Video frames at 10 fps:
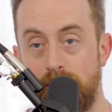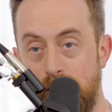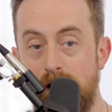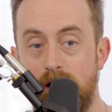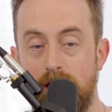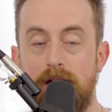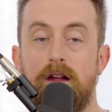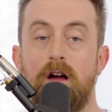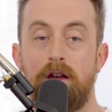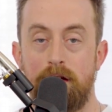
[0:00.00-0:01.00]
finally,
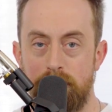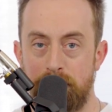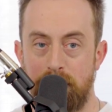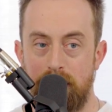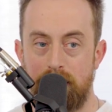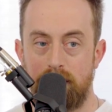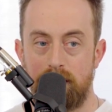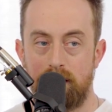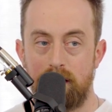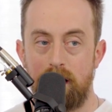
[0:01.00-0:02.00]
another player,
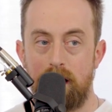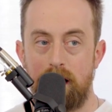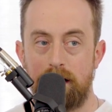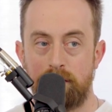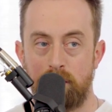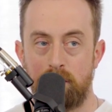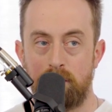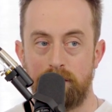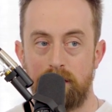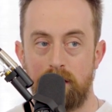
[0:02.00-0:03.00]
I
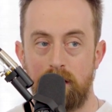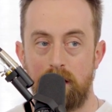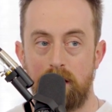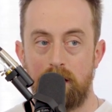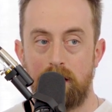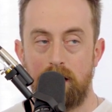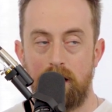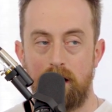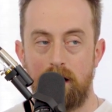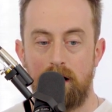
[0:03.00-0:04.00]
told
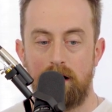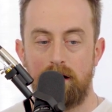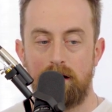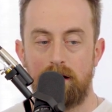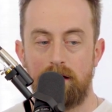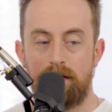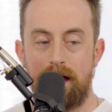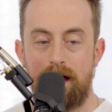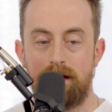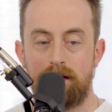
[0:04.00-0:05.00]

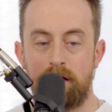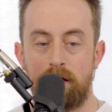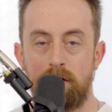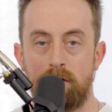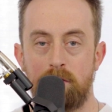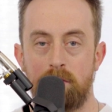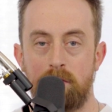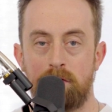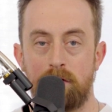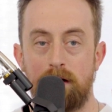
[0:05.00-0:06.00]
that you,
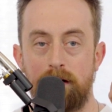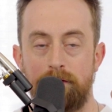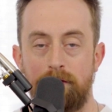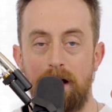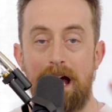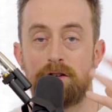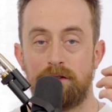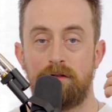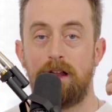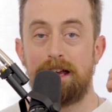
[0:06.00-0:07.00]
during a flash
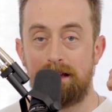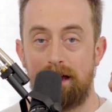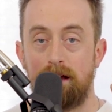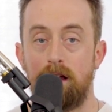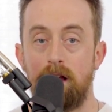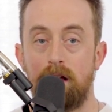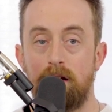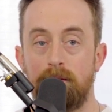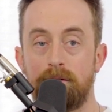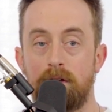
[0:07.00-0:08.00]
of lightning
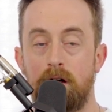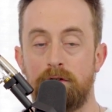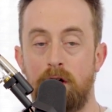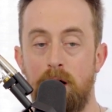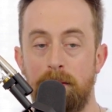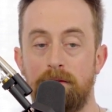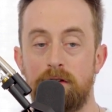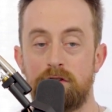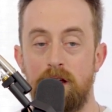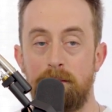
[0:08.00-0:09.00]
on top of the
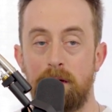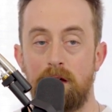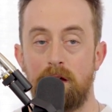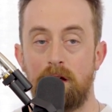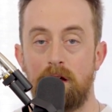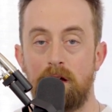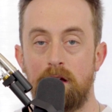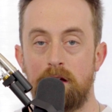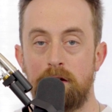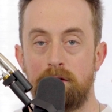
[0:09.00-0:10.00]
ship,
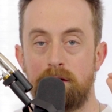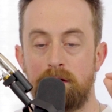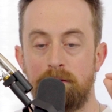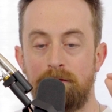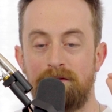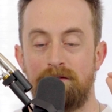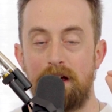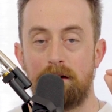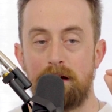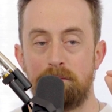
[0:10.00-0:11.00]
you
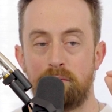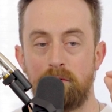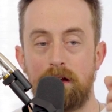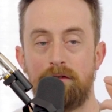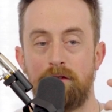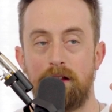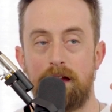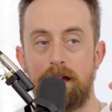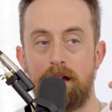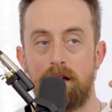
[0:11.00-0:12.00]
very
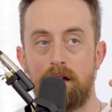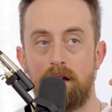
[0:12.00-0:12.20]
briefly